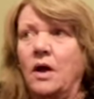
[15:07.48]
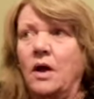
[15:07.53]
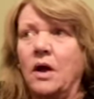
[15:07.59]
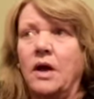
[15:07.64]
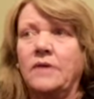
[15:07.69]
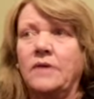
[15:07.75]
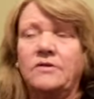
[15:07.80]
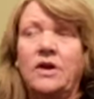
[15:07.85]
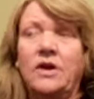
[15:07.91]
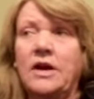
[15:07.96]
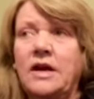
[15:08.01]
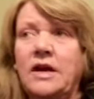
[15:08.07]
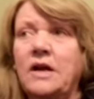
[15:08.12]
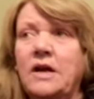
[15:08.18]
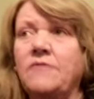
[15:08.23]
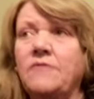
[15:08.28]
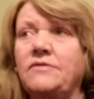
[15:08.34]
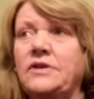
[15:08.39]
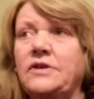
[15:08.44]
it's not
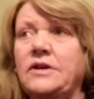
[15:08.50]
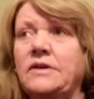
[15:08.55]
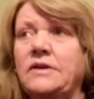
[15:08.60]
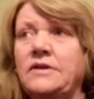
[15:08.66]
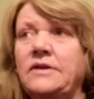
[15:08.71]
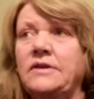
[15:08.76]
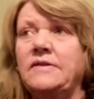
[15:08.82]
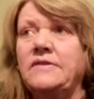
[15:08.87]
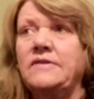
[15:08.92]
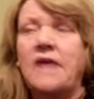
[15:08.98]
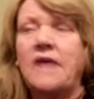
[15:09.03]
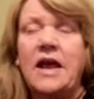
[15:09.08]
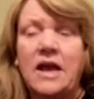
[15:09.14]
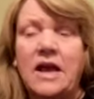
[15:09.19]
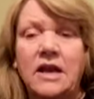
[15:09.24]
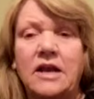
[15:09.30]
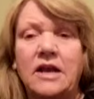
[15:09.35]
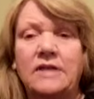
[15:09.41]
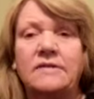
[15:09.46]
enough to say
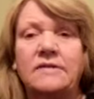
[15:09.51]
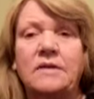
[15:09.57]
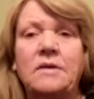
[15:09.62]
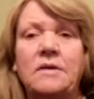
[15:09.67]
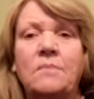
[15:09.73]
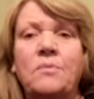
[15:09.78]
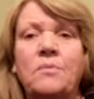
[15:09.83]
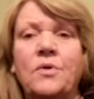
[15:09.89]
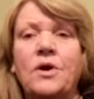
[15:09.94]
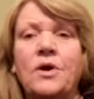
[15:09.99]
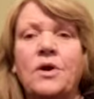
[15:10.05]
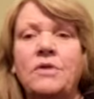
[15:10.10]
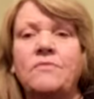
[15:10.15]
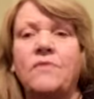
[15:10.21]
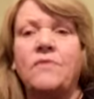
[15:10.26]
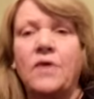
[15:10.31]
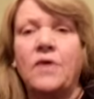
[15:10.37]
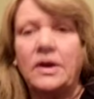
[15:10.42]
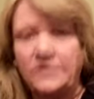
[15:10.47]
it. It's
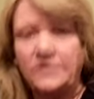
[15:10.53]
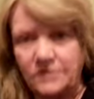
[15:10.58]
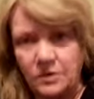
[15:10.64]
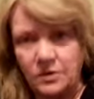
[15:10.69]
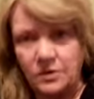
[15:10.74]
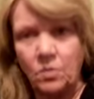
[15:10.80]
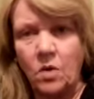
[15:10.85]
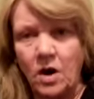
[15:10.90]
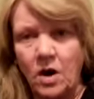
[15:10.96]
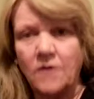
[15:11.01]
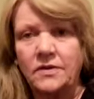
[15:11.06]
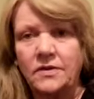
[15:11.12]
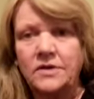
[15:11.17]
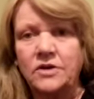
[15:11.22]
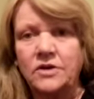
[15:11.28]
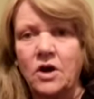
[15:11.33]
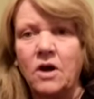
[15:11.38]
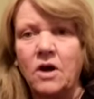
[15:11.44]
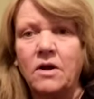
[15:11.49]
important for us to walk the
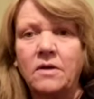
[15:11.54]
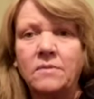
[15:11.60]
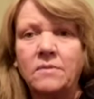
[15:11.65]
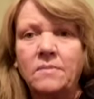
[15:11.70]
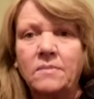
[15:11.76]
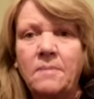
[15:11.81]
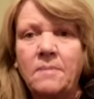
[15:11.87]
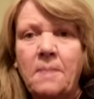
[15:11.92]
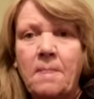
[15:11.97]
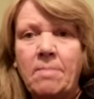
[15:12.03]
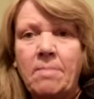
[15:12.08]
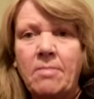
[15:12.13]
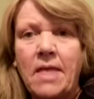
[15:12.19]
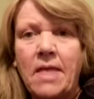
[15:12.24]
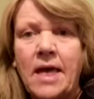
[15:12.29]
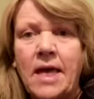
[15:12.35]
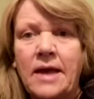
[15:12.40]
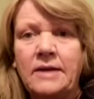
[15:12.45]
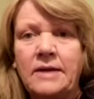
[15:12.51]
talk
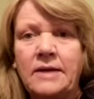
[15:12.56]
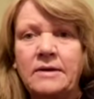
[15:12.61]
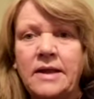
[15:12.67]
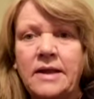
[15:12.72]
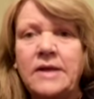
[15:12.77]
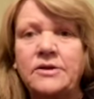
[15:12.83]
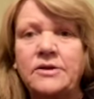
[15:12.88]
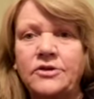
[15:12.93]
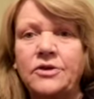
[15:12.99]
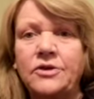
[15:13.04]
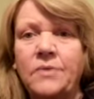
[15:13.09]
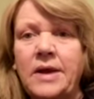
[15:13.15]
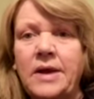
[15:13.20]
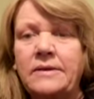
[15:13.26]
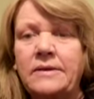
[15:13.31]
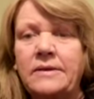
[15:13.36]
and integrate